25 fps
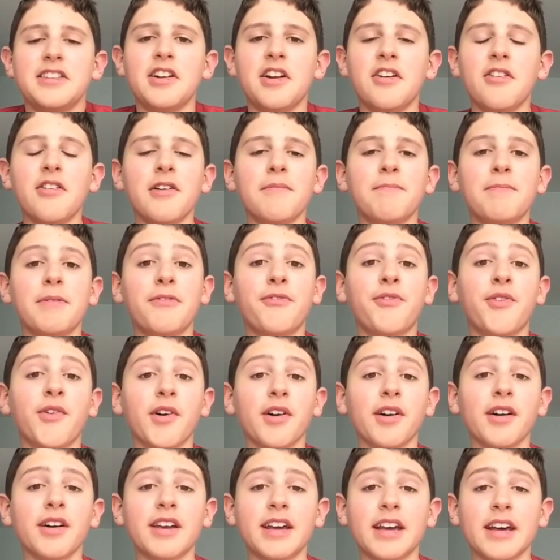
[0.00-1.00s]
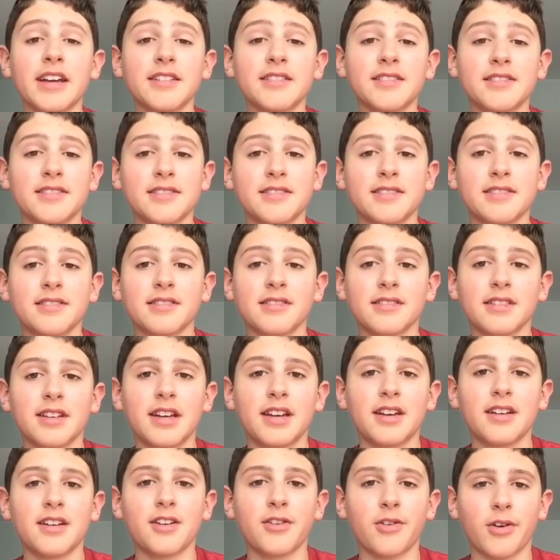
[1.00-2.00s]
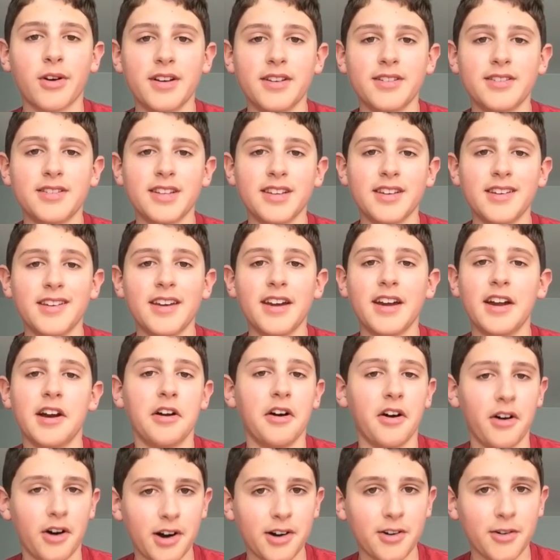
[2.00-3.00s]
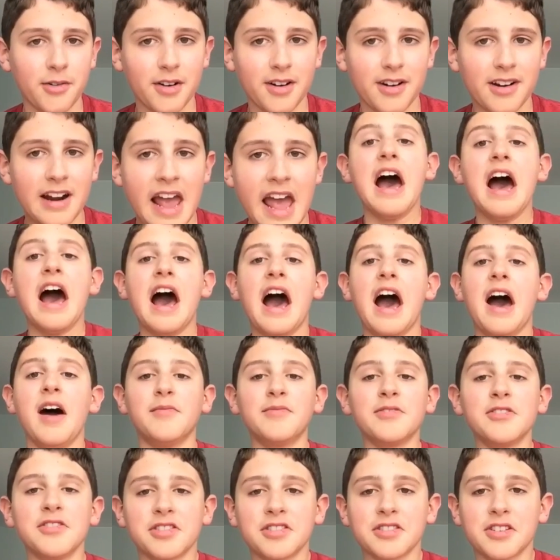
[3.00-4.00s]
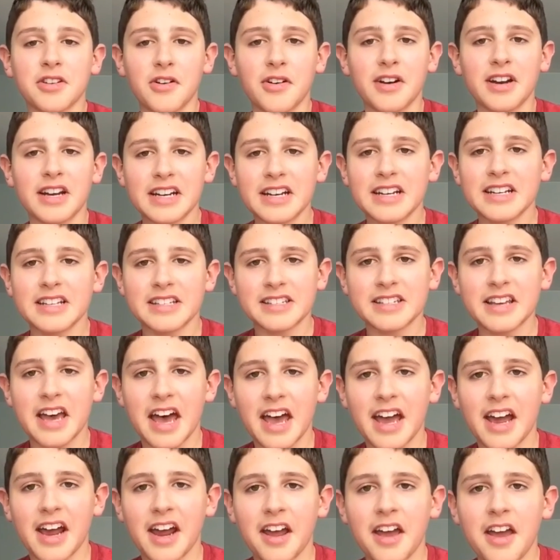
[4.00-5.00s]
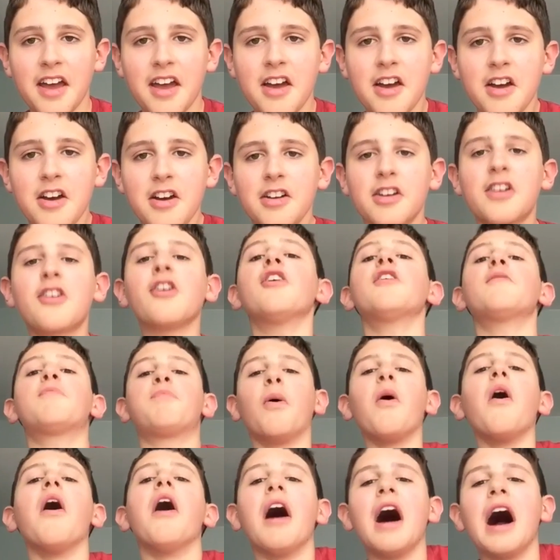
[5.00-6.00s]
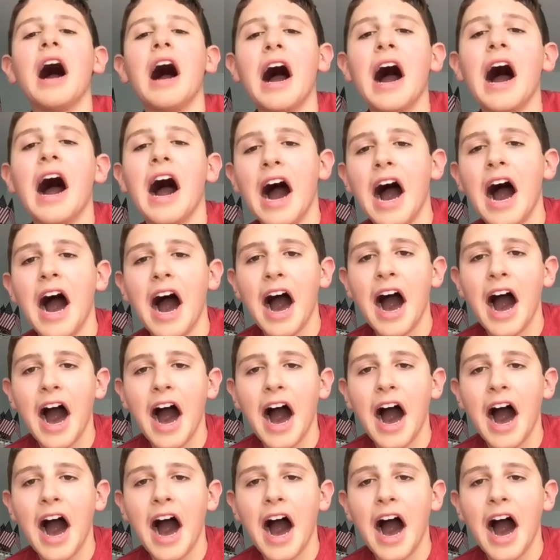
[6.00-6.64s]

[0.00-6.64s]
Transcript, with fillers: You know what? Before it gets like crazy and awkward, I'm just going to say goodbye.